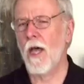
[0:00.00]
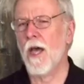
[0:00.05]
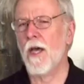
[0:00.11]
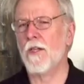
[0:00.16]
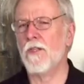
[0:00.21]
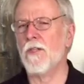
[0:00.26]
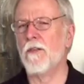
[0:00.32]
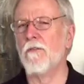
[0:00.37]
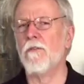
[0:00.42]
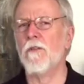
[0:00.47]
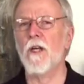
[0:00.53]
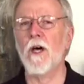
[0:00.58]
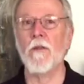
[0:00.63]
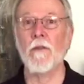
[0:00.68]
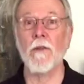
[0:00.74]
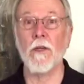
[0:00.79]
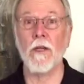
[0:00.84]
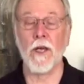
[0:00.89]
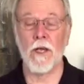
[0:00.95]
as if
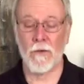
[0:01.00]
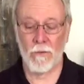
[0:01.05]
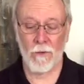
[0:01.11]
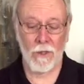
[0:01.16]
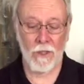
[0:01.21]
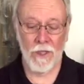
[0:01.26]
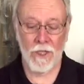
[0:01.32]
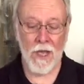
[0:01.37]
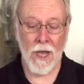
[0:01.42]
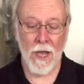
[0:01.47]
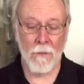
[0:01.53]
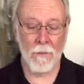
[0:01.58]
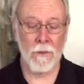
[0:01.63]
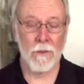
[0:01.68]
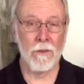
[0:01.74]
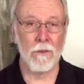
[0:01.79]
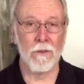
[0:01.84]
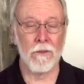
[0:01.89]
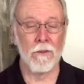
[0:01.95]
nothing had really
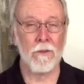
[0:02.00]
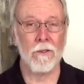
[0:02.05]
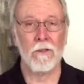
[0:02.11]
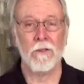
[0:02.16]
happened.